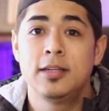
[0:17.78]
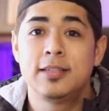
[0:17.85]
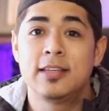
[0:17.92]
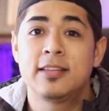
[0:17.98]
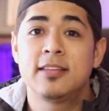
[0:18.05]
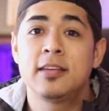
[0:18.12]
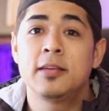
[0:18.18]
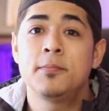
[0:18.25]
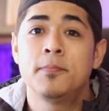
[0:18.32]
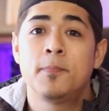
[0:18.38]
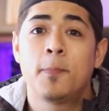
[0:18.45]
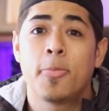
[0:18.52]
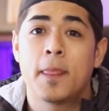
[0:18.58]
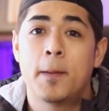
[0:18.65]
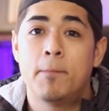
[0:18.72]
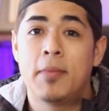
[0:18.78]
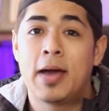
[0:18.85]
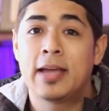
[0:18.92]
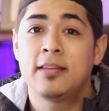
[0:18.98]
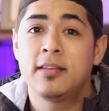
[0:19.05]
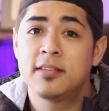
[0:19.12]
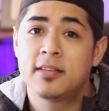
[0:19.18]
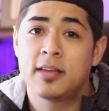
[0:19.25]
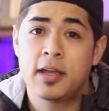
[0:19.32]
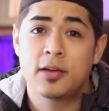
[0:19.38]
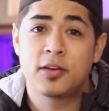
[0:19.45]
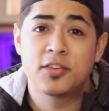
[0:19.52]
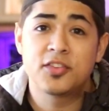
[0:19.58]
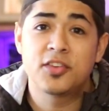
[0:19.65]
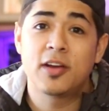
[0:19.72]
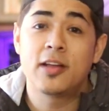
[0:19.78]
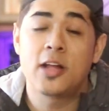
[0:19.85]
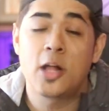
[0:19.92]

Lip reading: You see, my desire to start